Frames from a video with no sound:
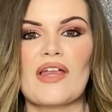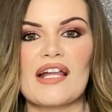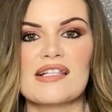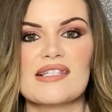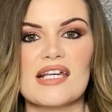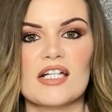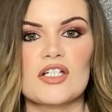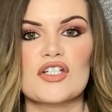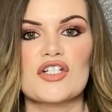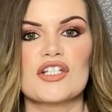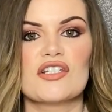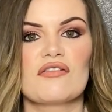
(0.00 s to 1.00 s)
that's it,
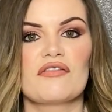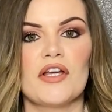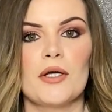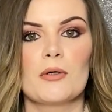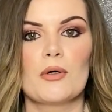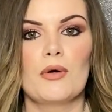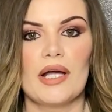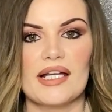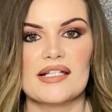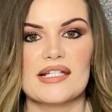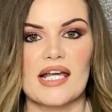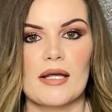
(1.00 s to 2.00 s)
just a few
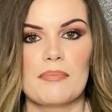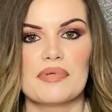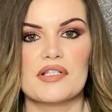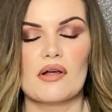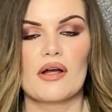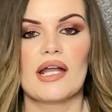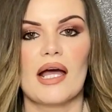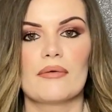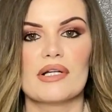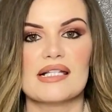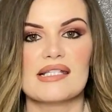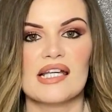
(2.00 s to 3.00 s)
quick tips on how
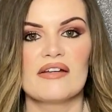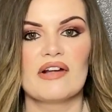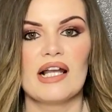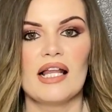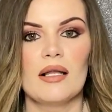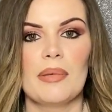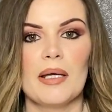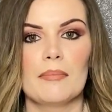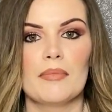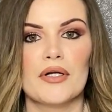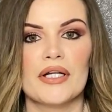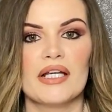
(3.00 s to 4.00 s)
to save a little bit
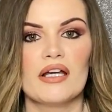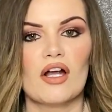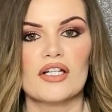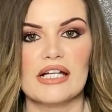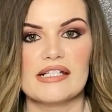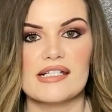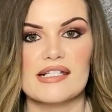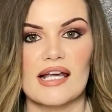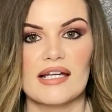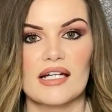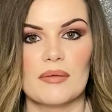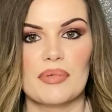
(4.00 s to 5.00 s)
money on your
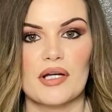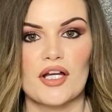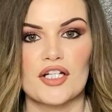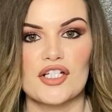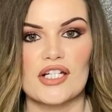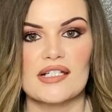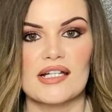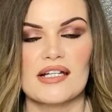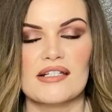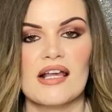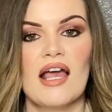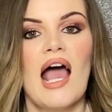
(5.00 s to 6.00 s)
designer
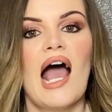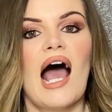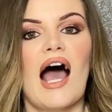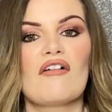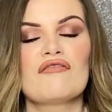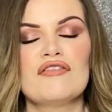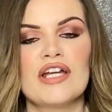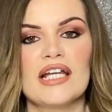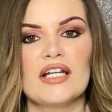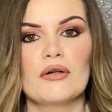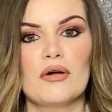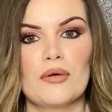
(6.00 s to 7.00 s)
purchases. I
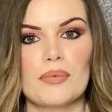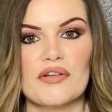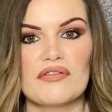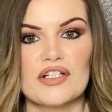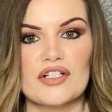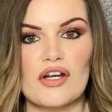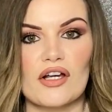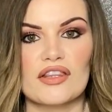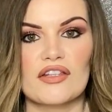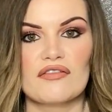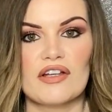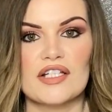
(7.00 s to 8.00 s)
really hope you've enjoyed
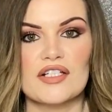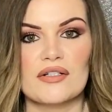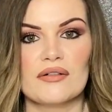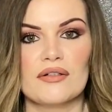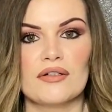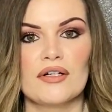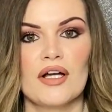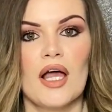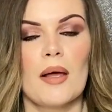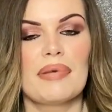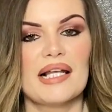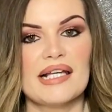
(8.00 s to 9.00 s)
the video.
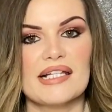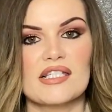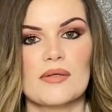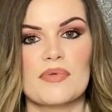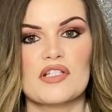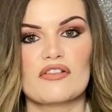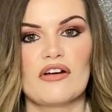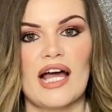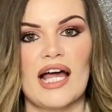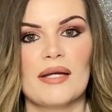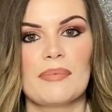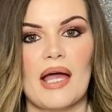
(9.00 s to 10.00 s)
Please
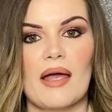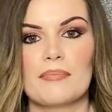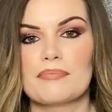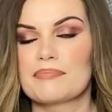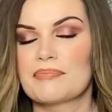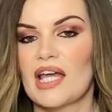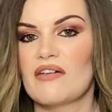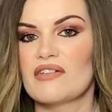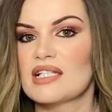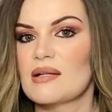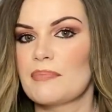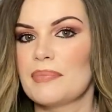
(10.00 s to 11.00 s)
subscribe and give
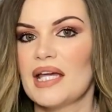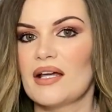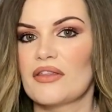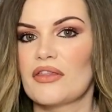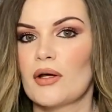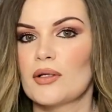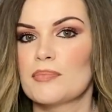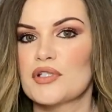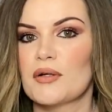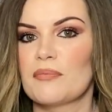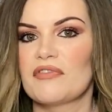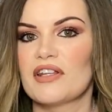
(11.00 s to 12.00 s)
us a big thumbs
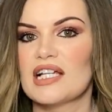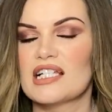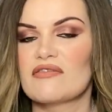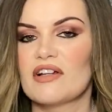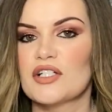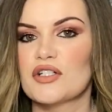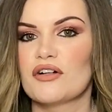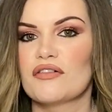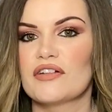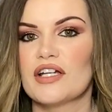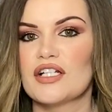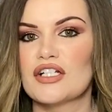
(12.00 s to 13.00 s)
up for this video
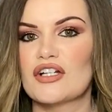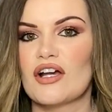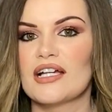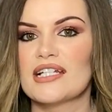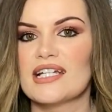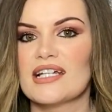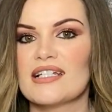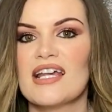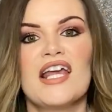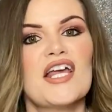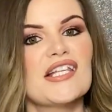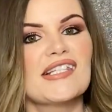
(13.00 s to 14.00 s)
if you enjoyed it.
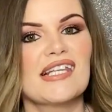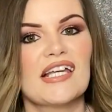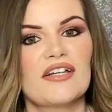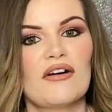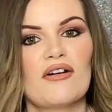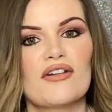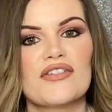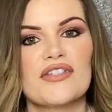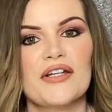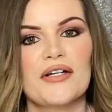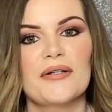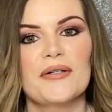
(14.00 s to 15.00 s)
See you all
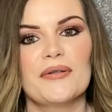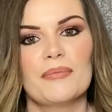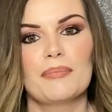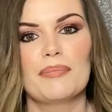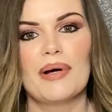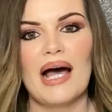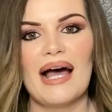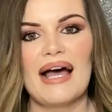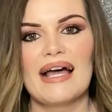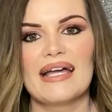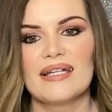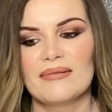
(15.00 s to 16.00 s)
soon.
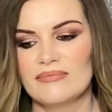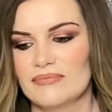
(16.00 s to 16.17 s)
Bye.